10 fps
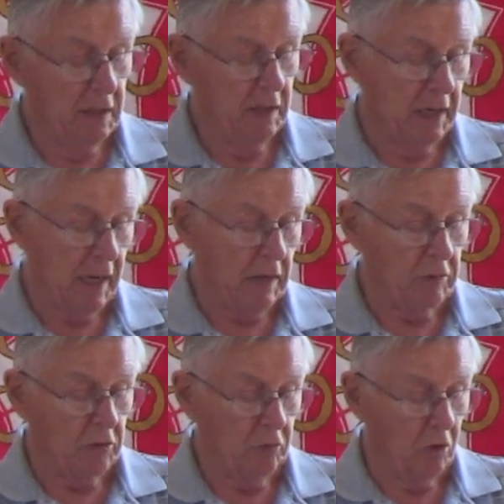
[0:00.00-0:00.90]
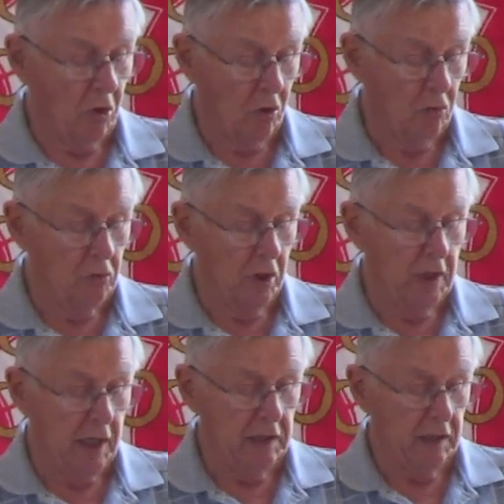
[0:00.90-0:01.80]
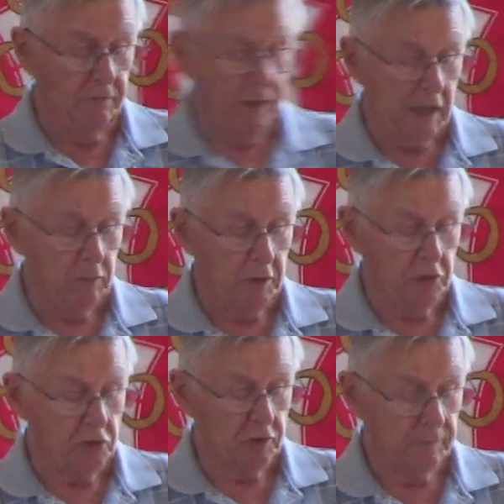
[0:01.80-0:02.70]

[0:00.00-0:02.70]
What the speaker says: in our own native language?"